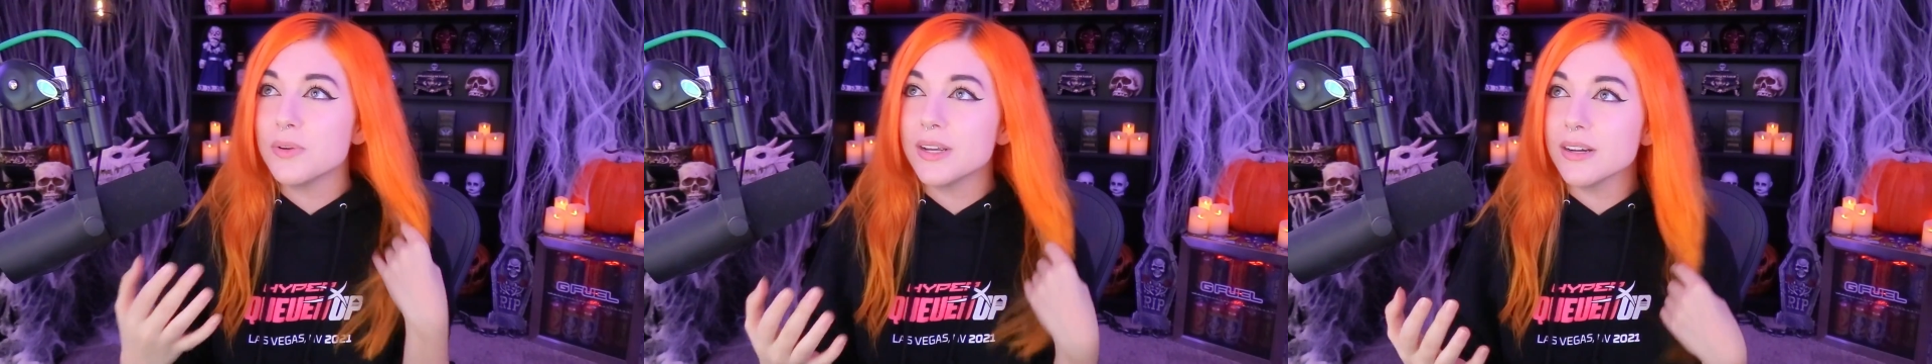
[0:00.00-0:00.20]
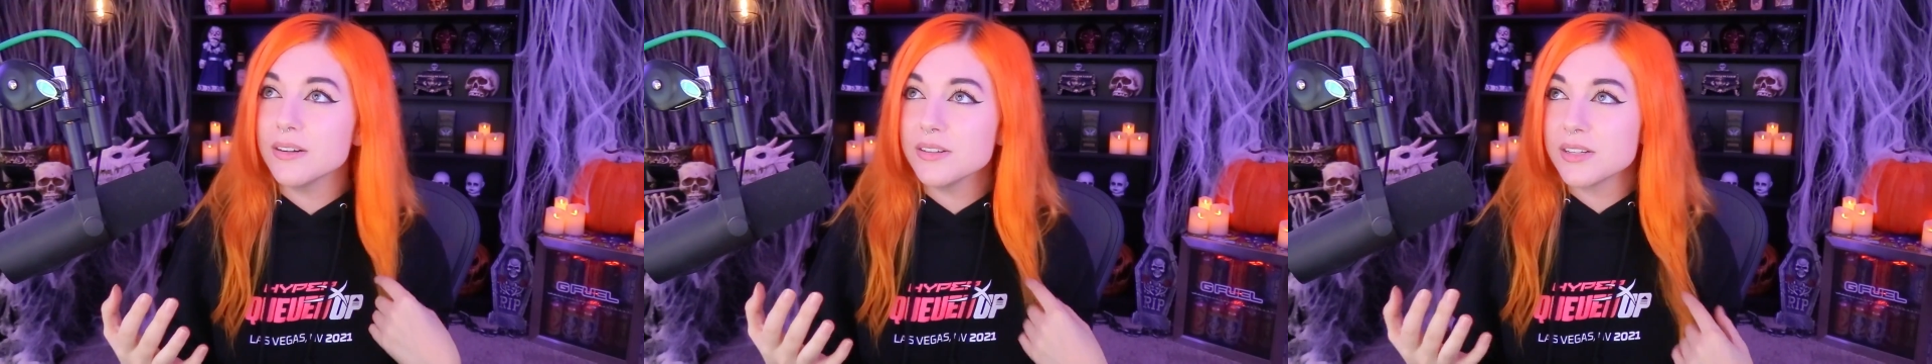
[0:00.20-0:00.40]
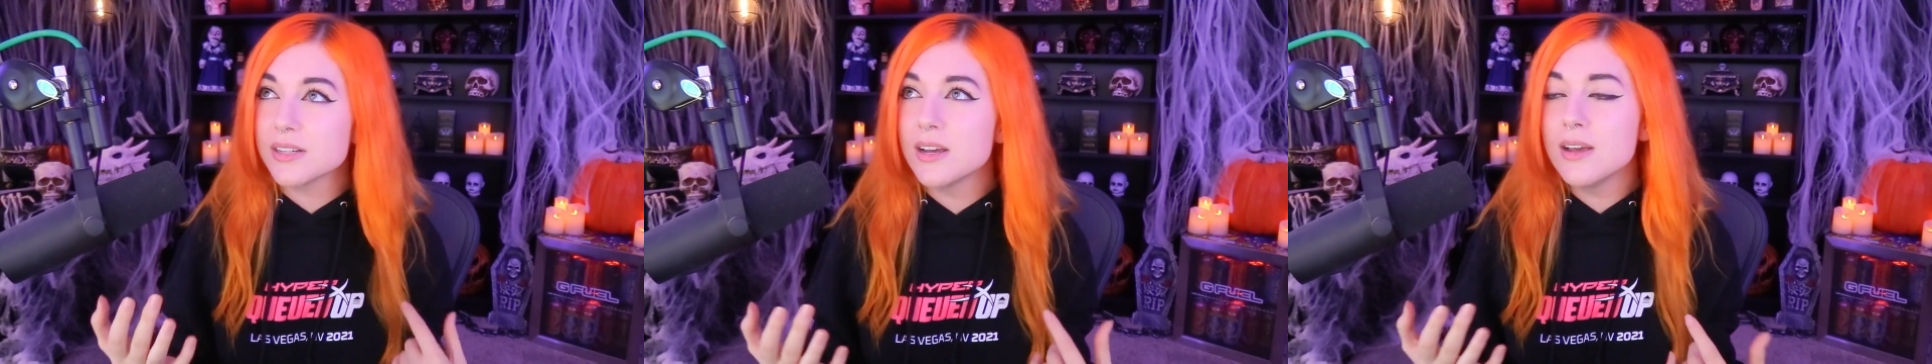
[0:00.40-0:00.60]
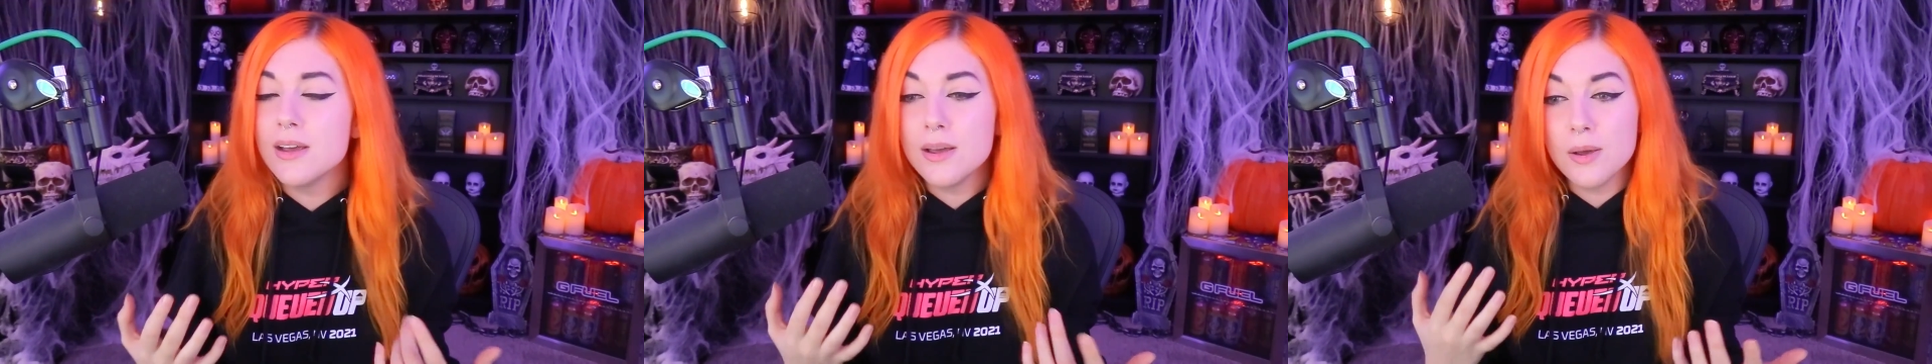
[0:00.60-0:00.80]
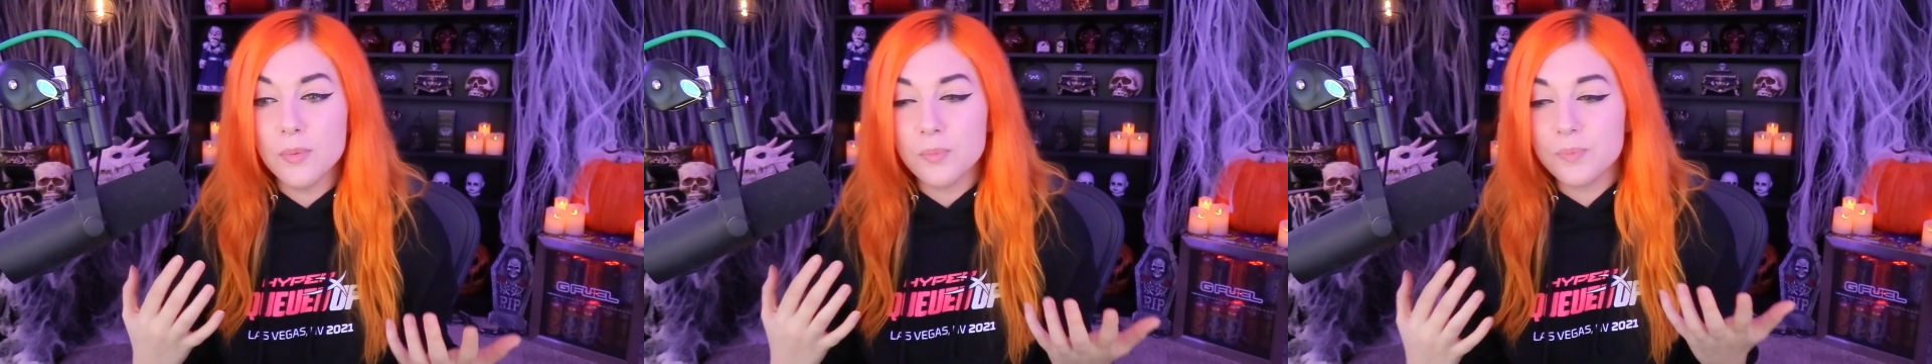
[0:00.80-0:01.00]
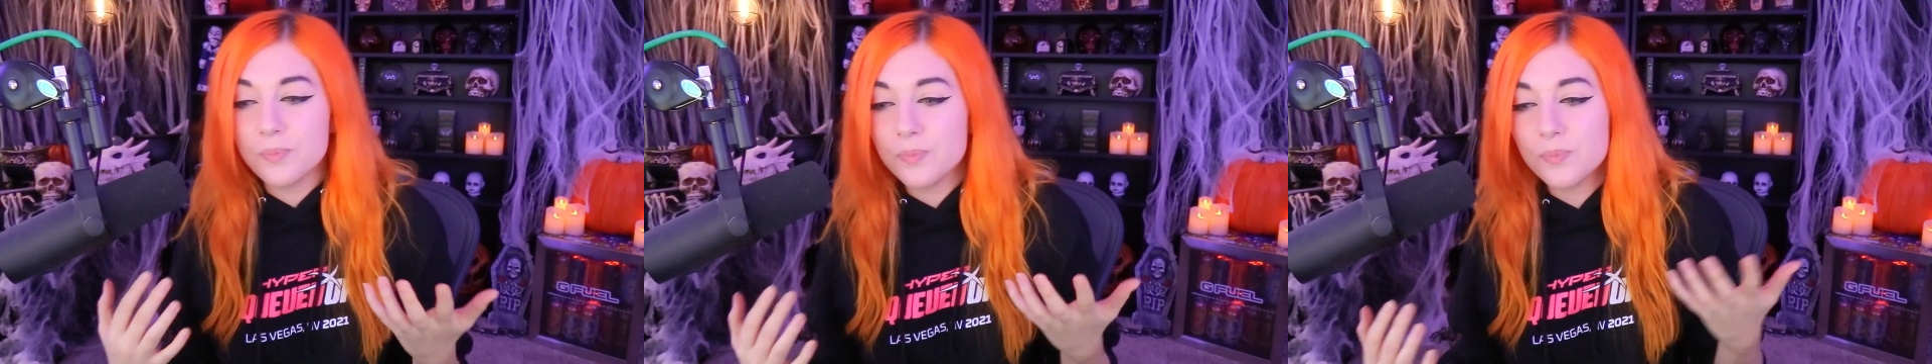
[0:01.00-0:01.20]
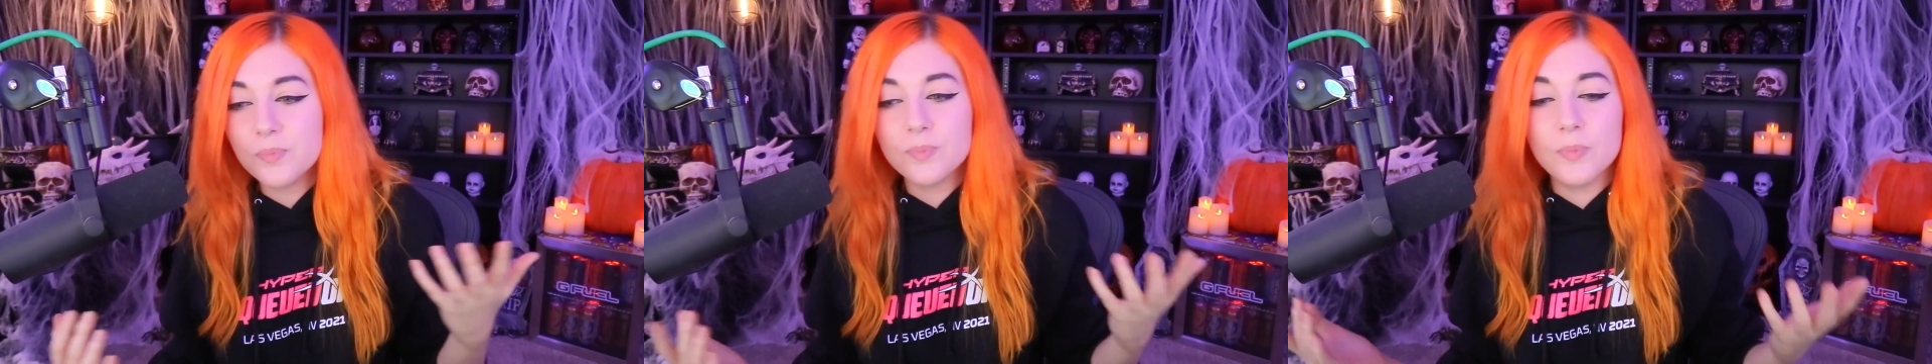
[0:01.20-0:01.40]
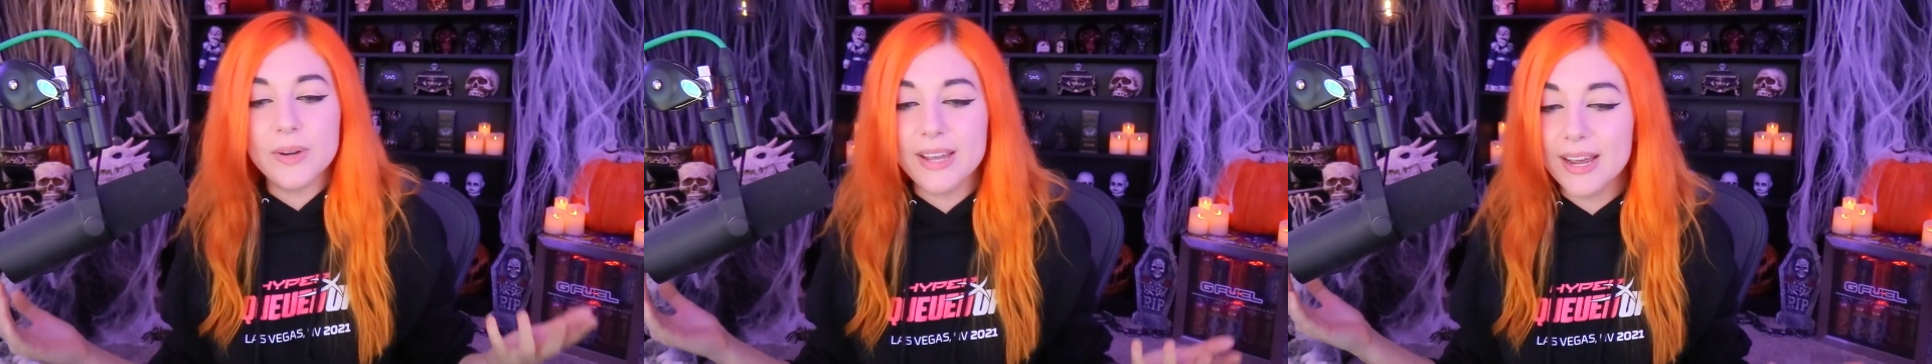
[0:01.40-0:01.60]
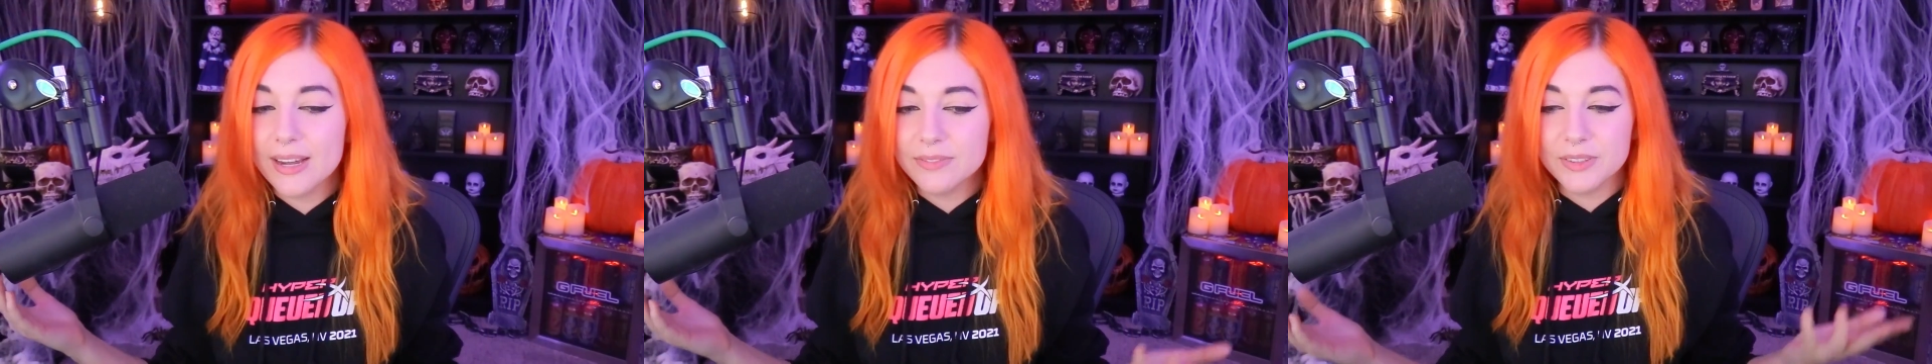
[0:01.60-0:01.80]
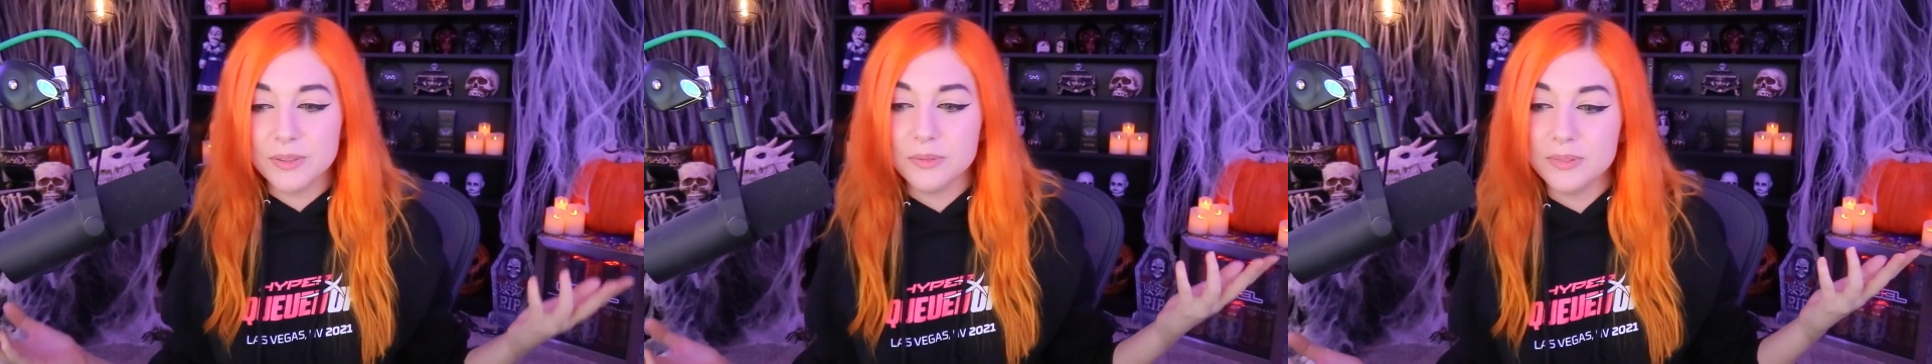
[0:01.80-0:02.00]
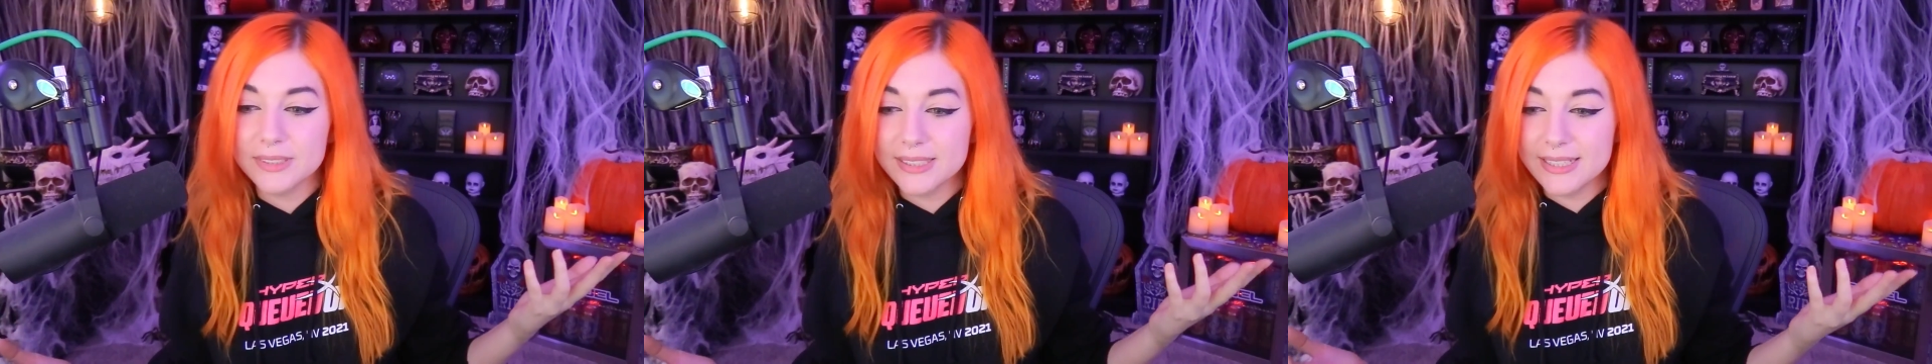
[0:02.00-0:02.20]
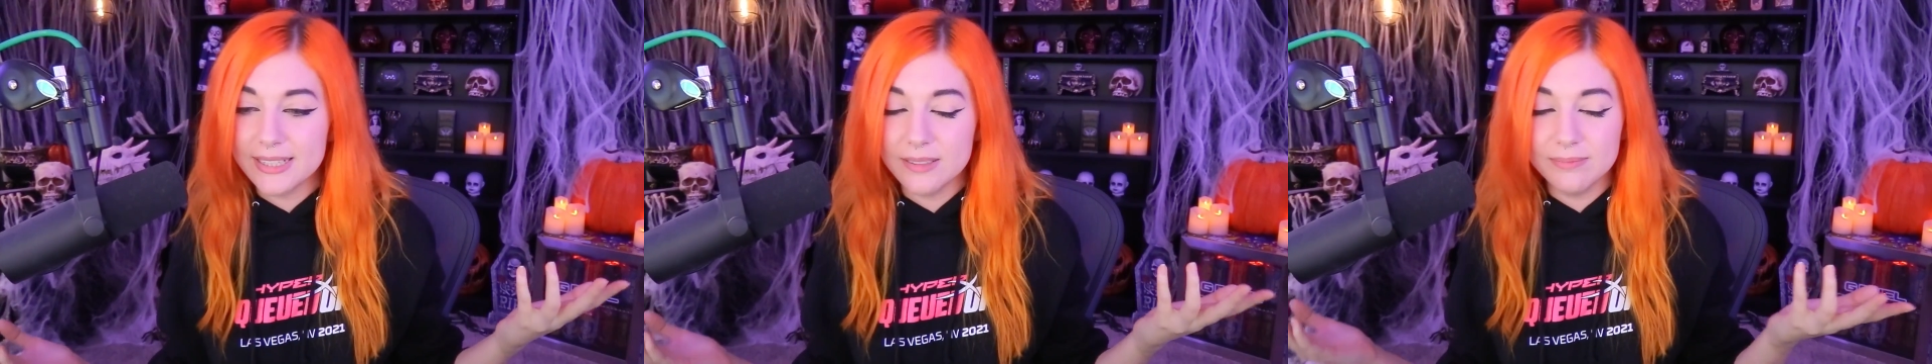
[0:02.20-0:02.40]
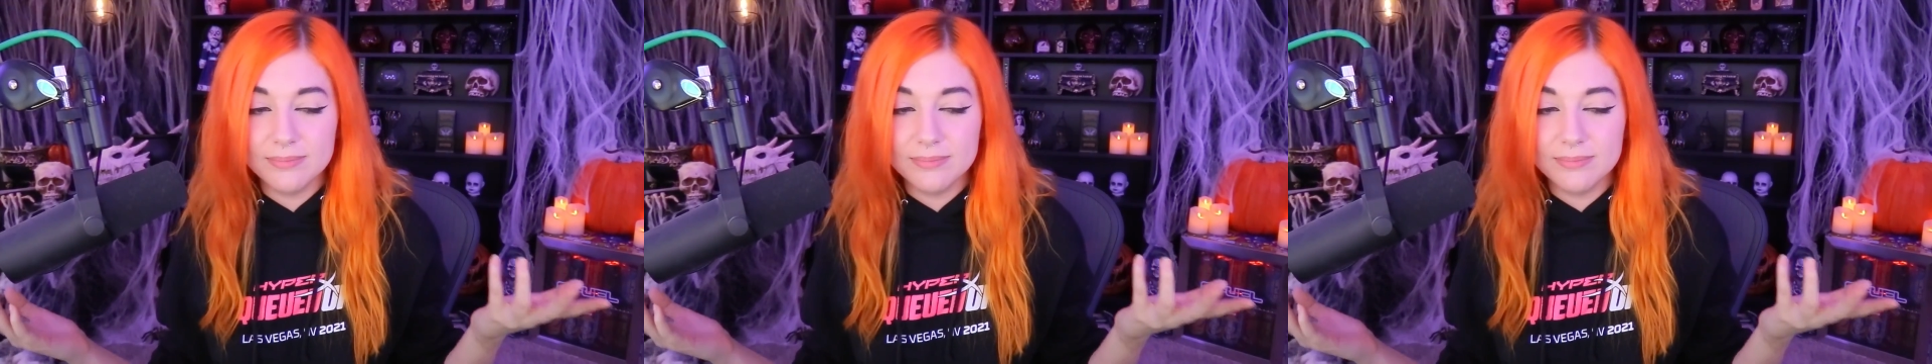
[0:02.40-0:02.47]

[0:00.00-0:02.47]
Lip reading: years, we haven't really